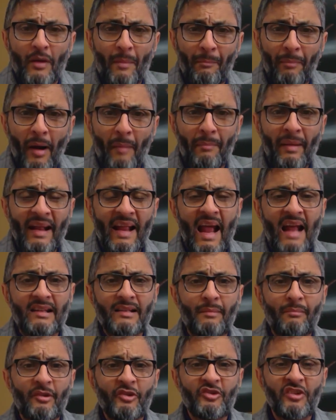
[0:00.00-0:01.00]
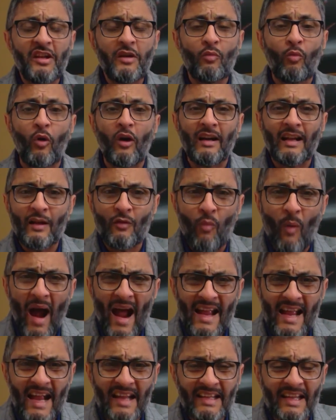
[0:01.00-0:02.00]
propaganda machine works and
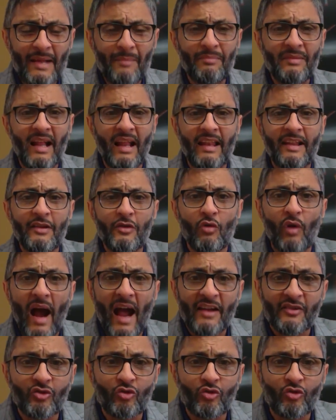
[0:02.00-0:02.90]
why I keep telling you guys,